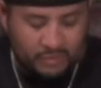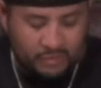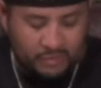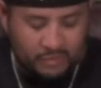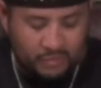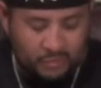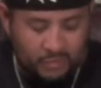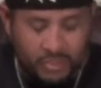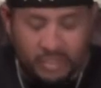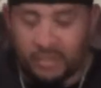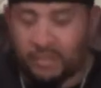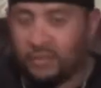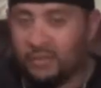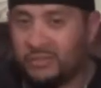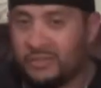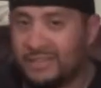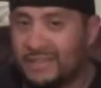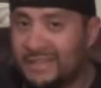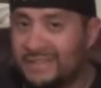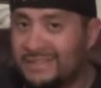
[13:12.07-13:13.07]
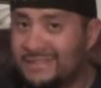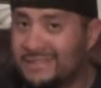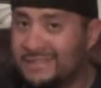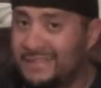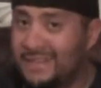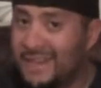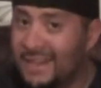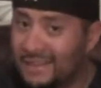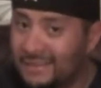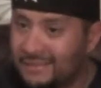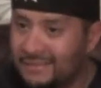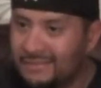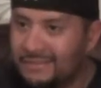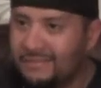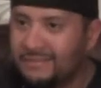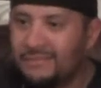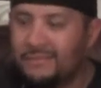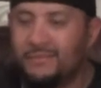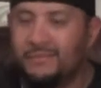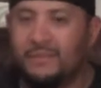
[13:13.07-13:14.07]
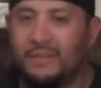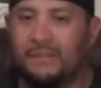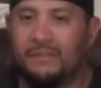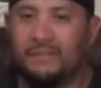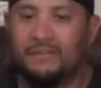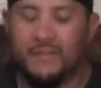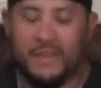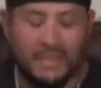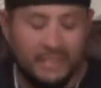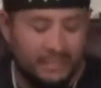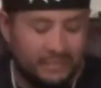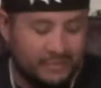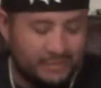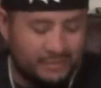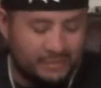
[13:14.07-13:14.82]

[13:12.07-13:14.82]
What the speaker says: one of those that's not very valued